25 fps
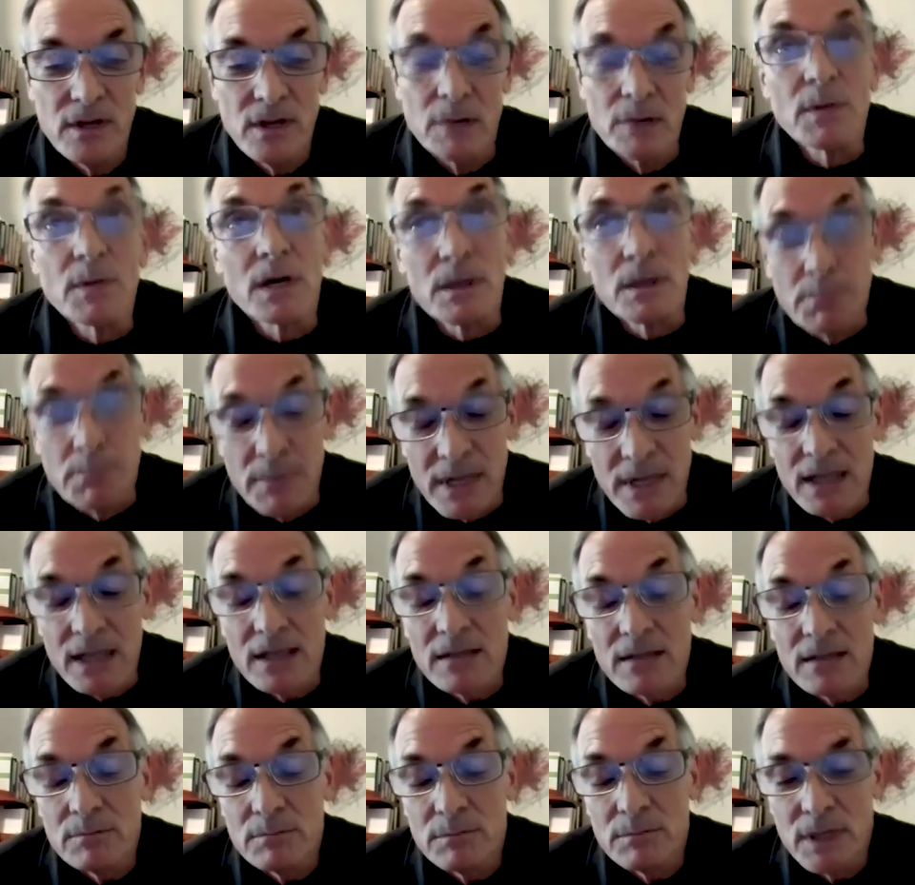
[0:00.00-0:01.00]
among
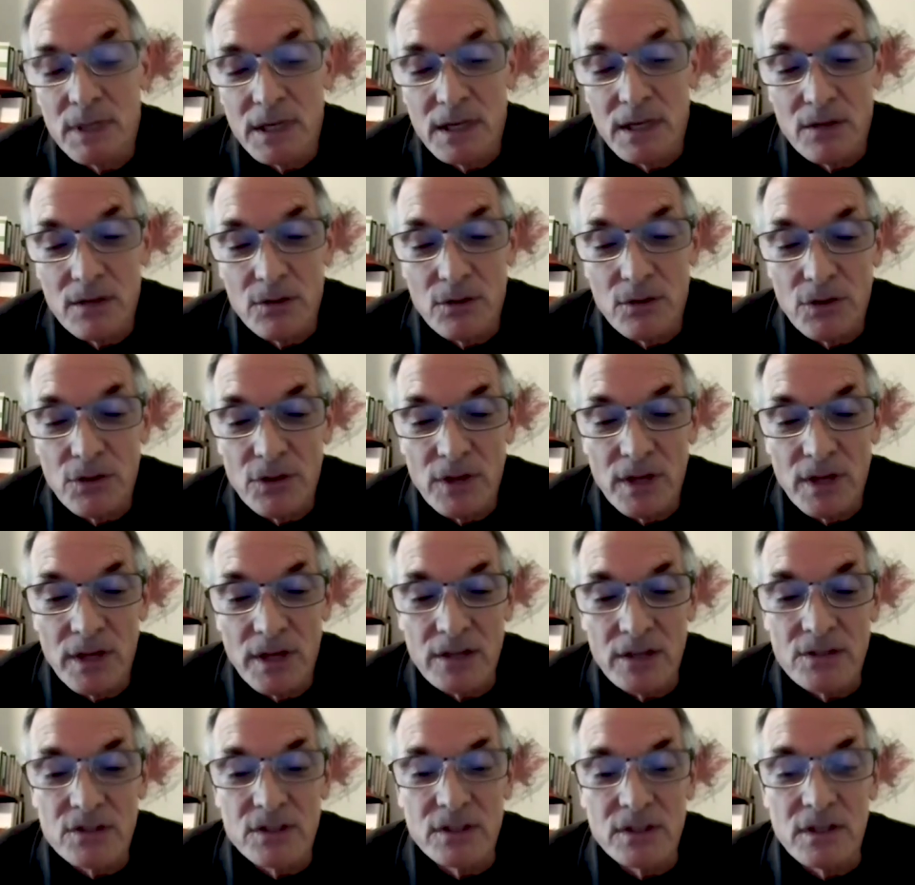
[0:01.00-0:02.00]
many, many other
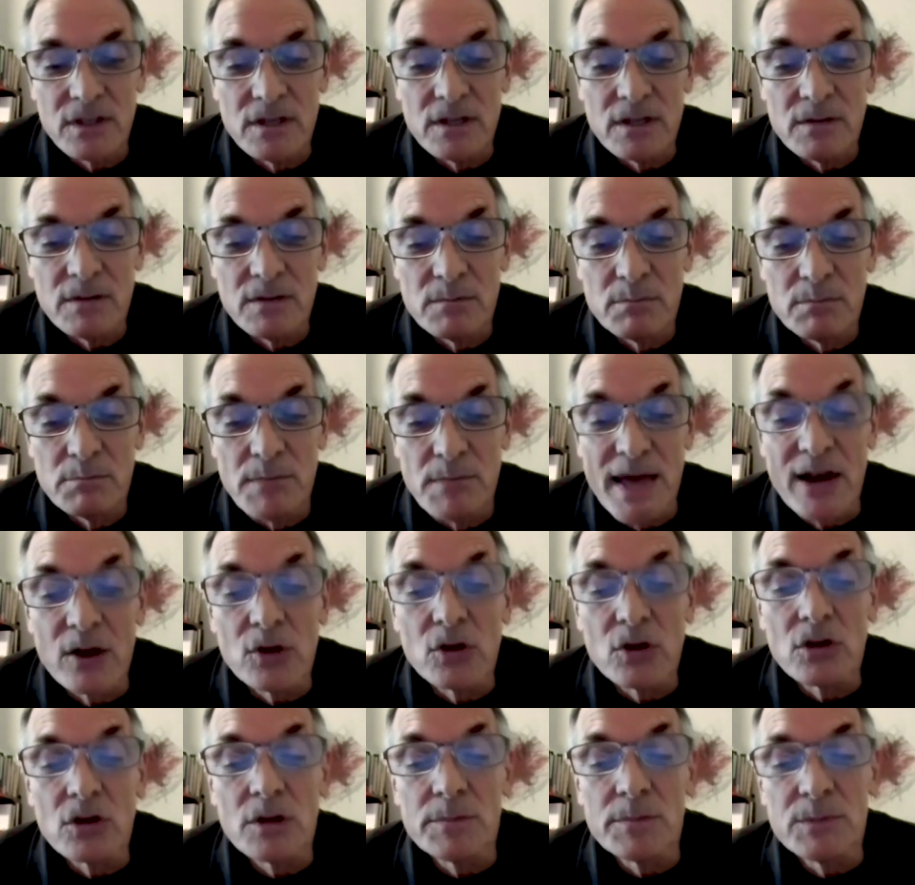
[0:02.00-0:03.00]
things, the
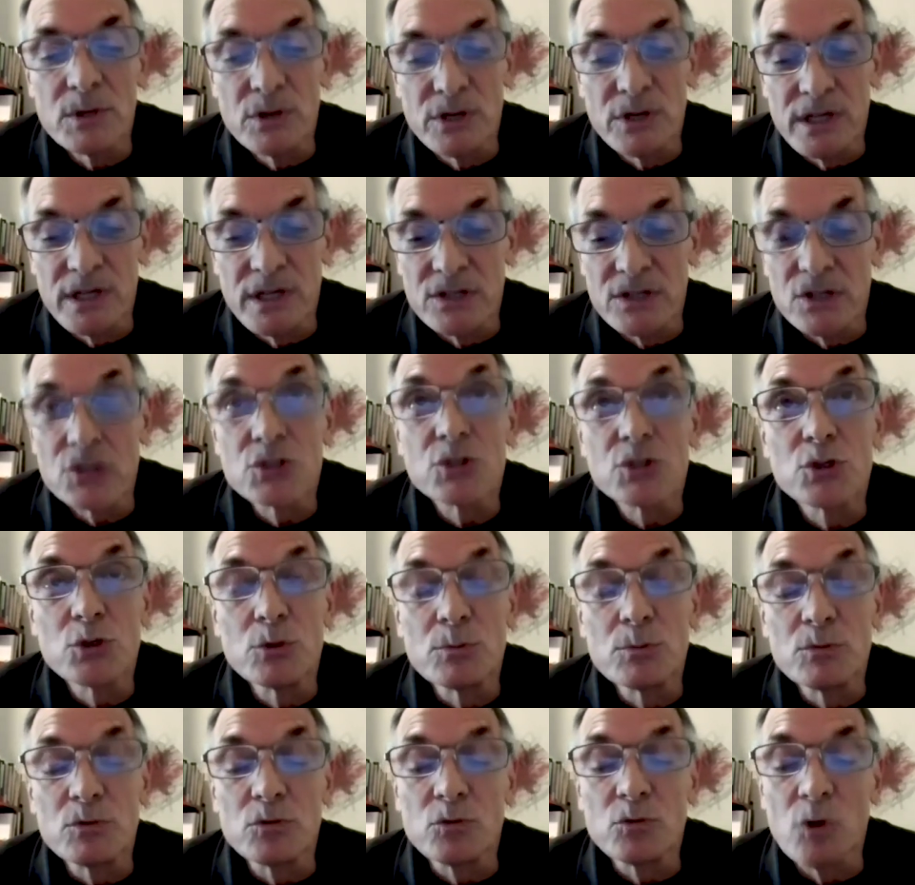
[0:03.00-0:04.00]
medical community's
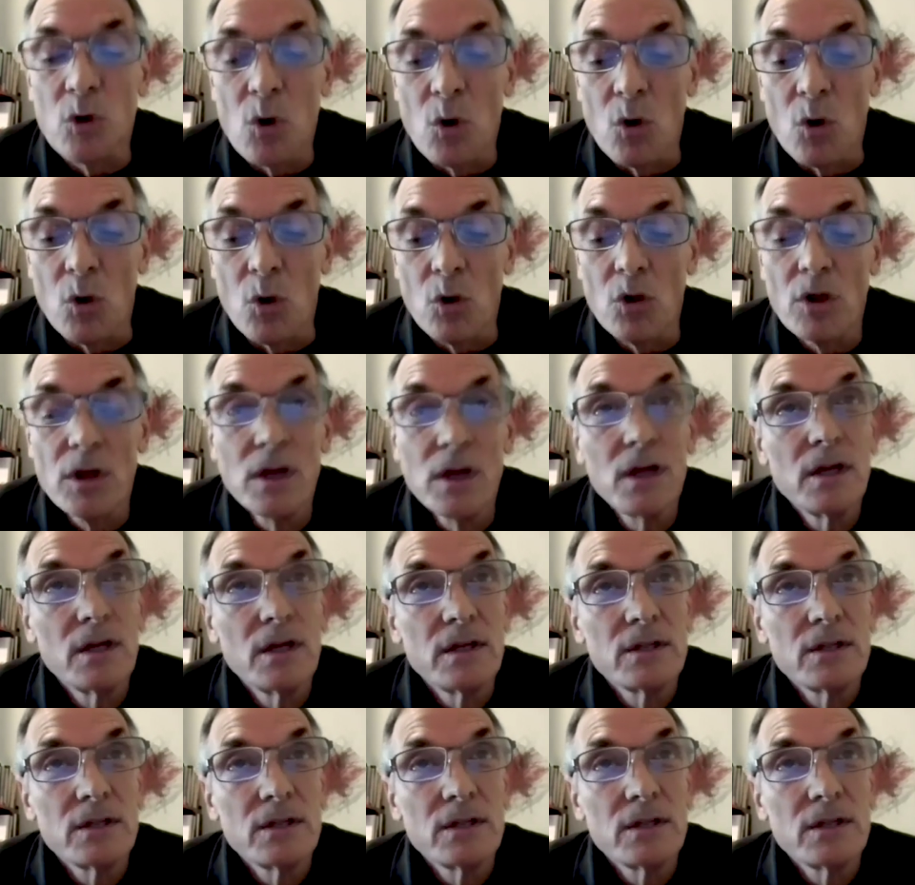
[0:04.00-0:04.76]
assumed role